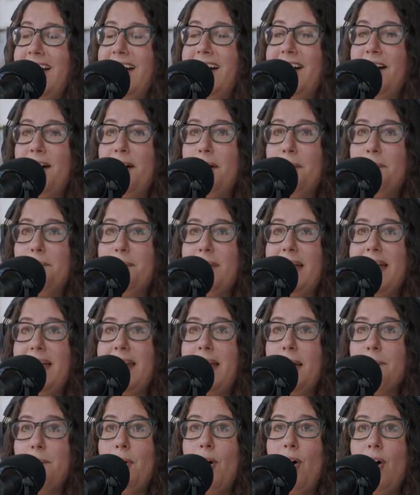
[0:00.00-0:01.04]
Um,
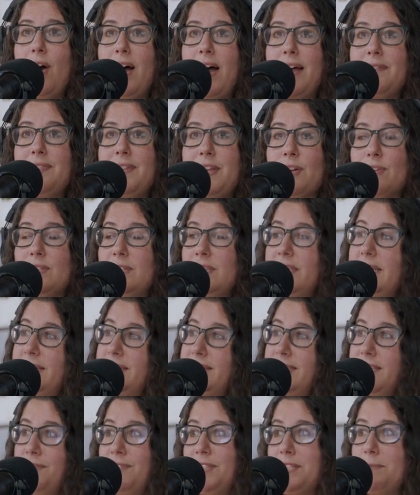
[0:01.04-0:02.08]
and I'm on their
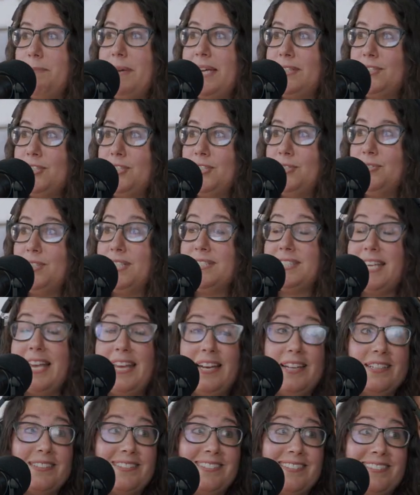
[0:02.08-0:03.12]
list if it's Massachusetts,
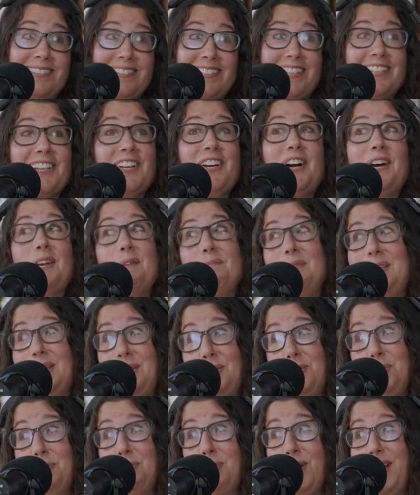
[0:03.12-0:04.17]
and it's gonna be
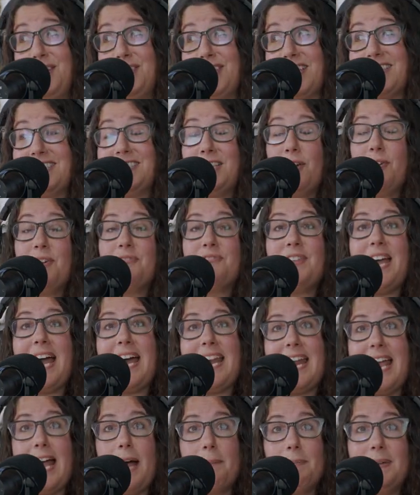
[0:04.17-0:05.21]
cool project. So if
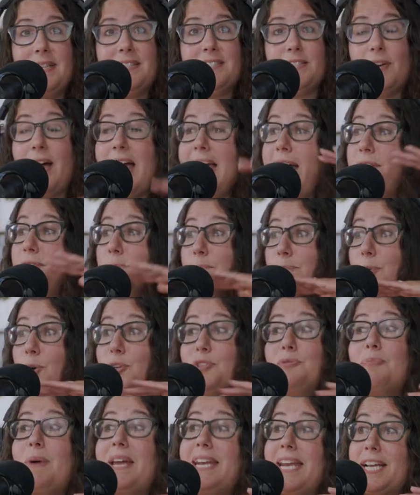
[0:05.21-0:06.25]
that mm. happens, so I haven't
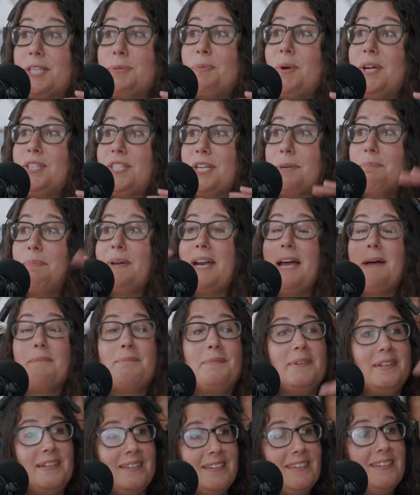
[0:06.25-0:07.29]
booked my next project, but
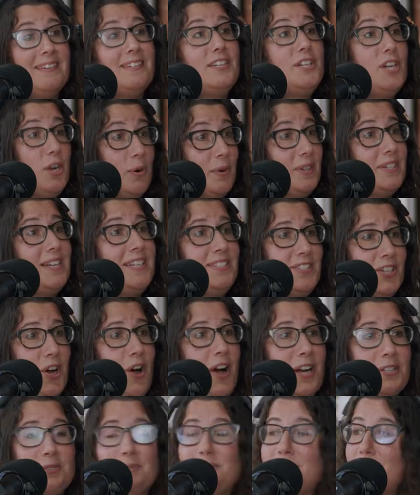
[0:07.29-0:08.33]
I'm, you know, in
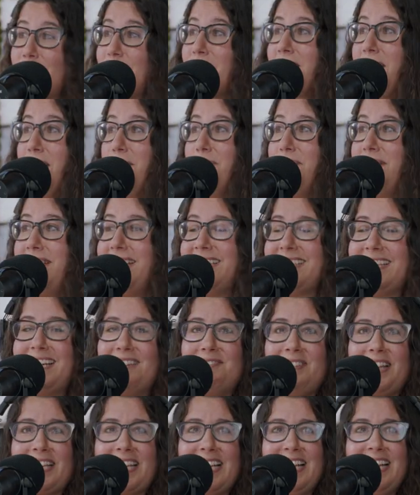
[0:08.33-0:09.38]
talks with different companies, and
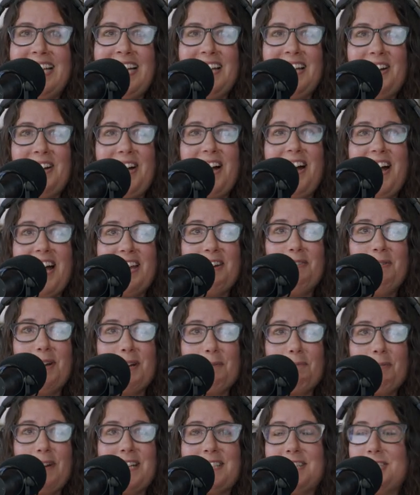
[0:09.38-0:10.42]
I'm like, I don't want
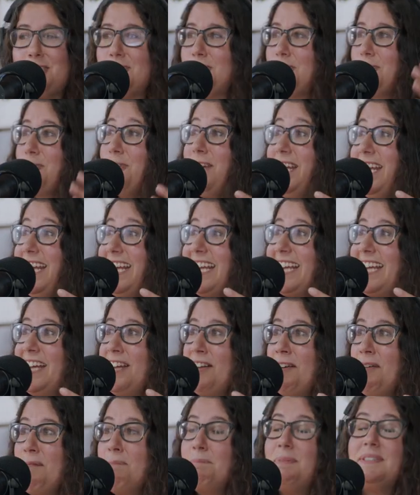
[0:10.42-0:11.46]
to break the streak,
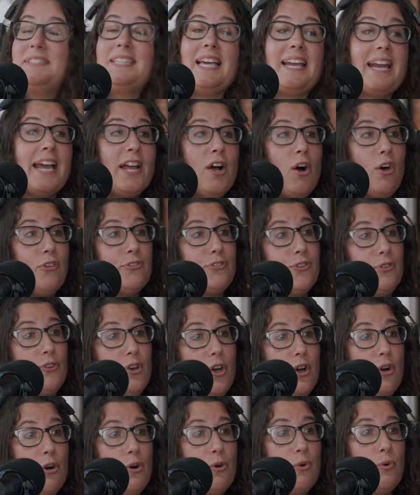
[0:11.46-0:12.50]
but then I also
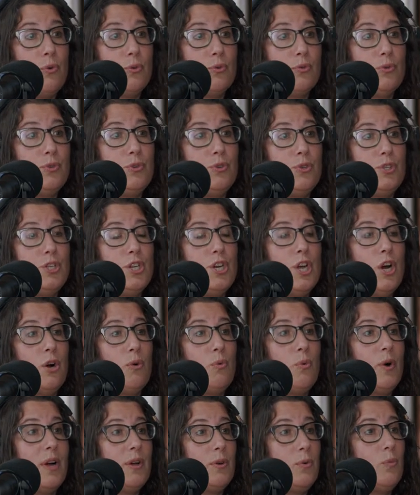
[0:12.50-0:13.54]
know, you know,
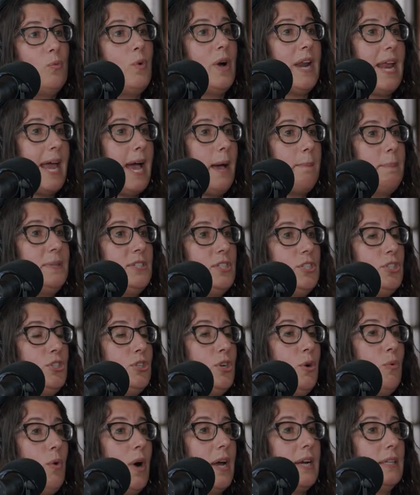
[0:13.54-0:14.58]
what, what happens is you
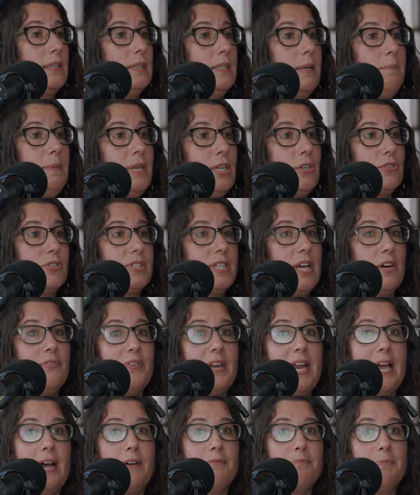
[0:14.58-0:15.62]
don't want to limit yourself
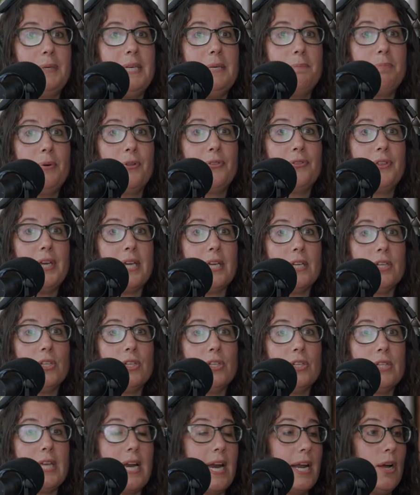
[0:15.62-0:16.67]
and have people think
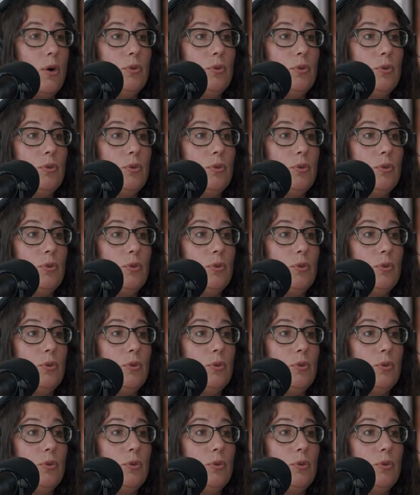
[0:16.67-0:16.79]
that I